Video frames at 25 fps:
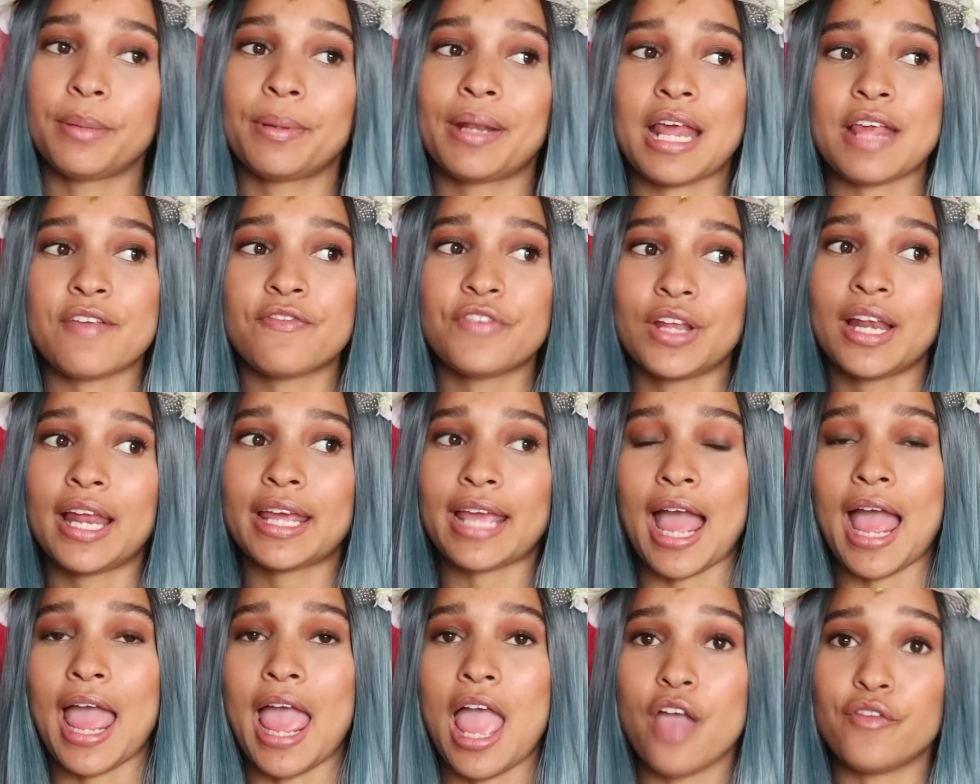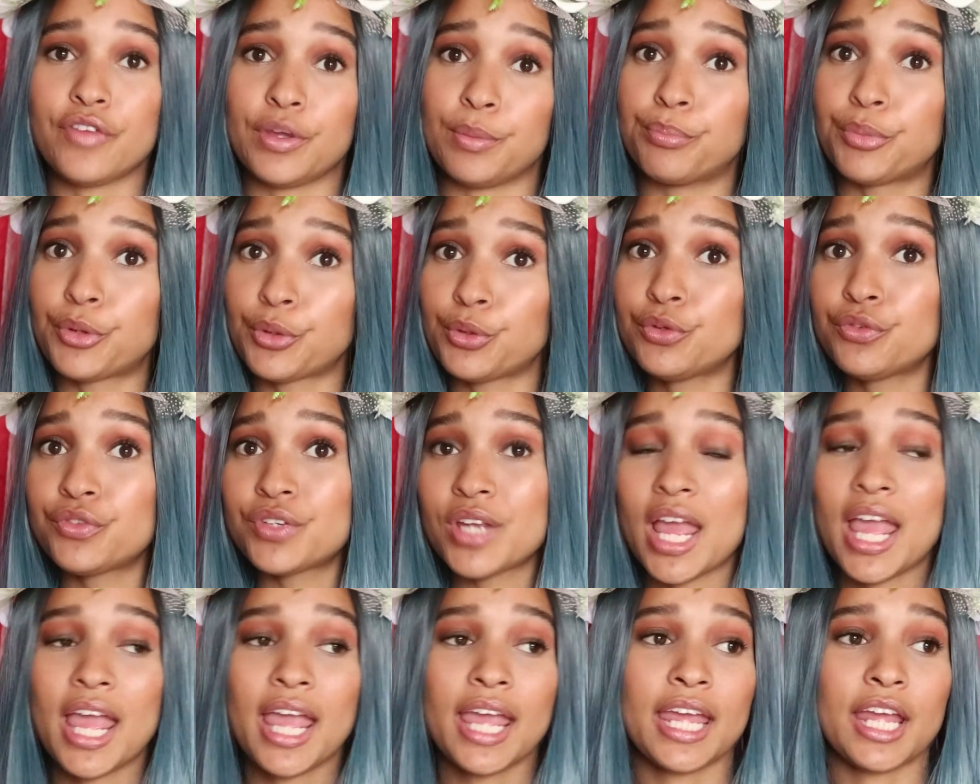but I feel like I have improved
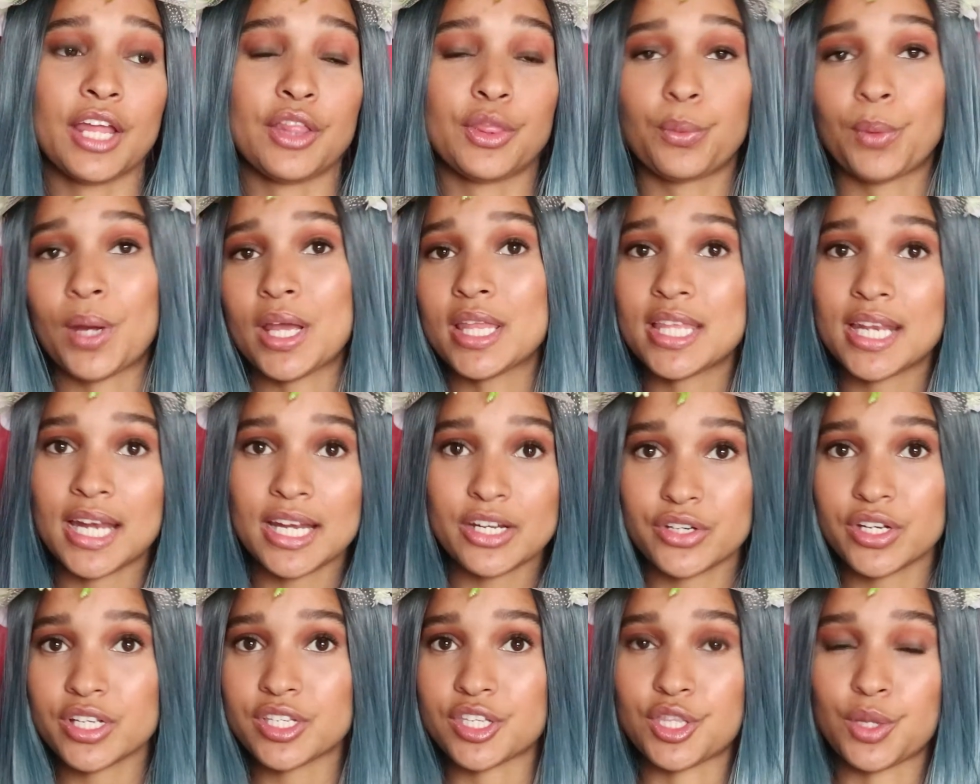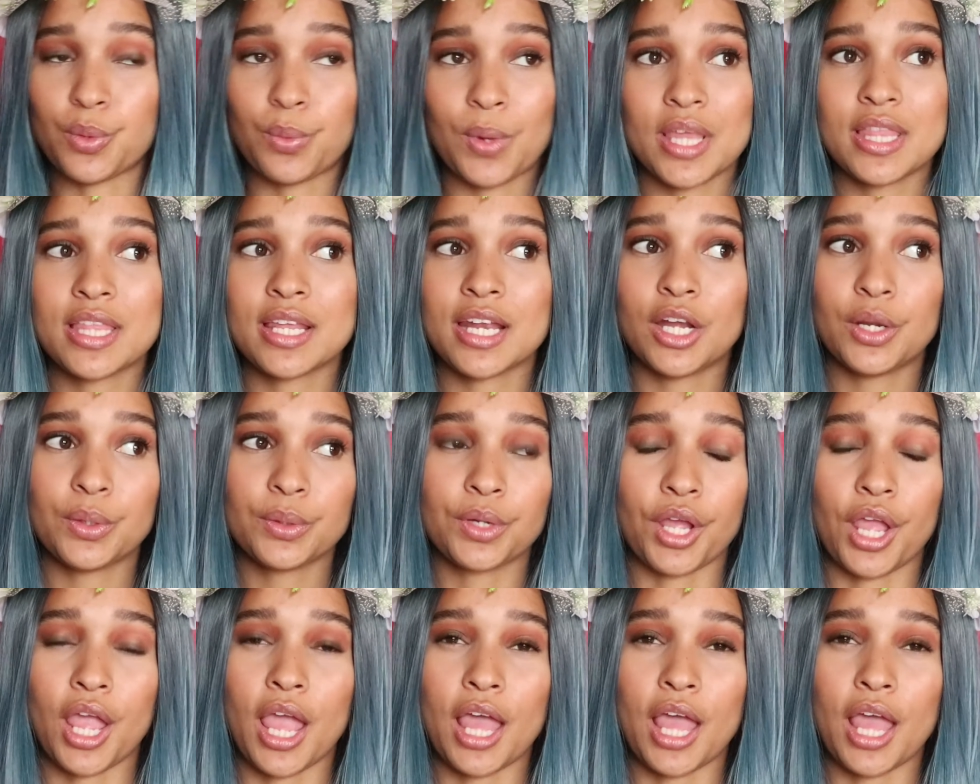in the way that I dress and the way that I look